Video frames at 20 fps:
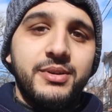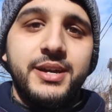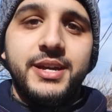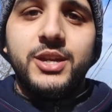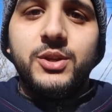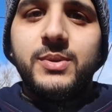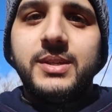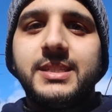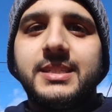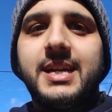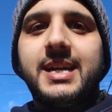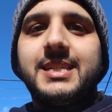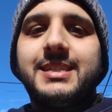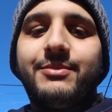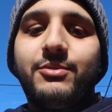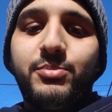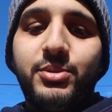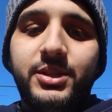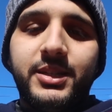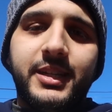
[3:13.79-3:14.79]
But anyways
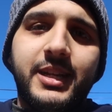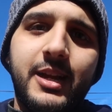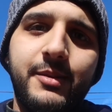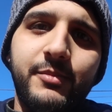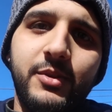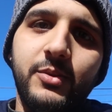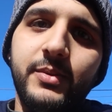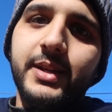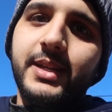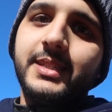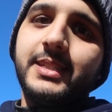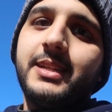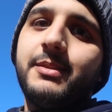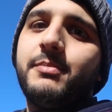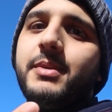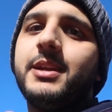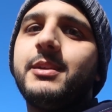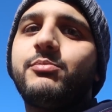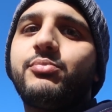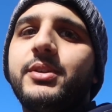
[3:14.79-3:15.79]
guys, I'm gonna put the camera away because I
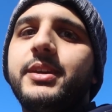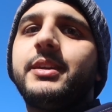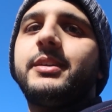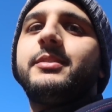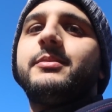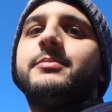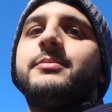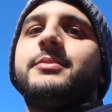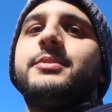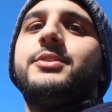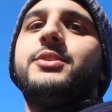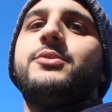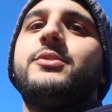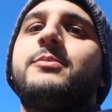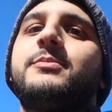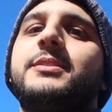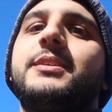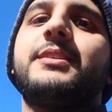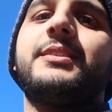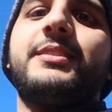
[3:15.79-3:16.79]
might prank him, you know
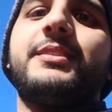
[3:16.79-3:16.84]
what I'm